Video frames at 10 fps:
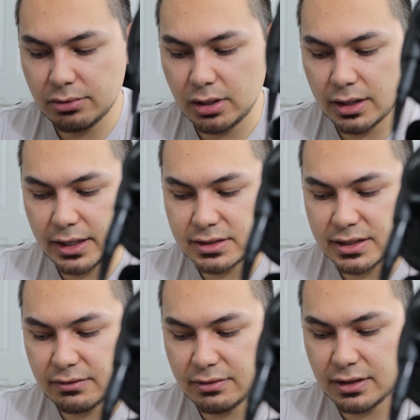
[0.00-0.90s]
plug
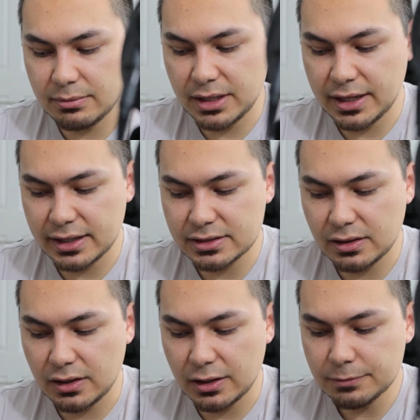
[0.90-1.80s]
instead of the mini
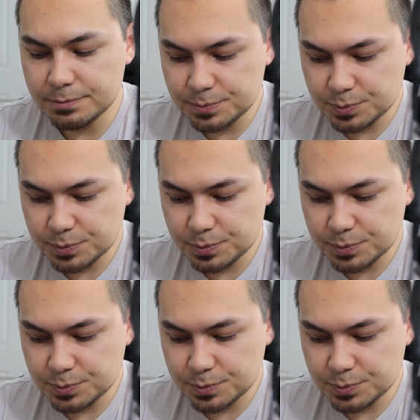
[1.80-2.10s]
XLR,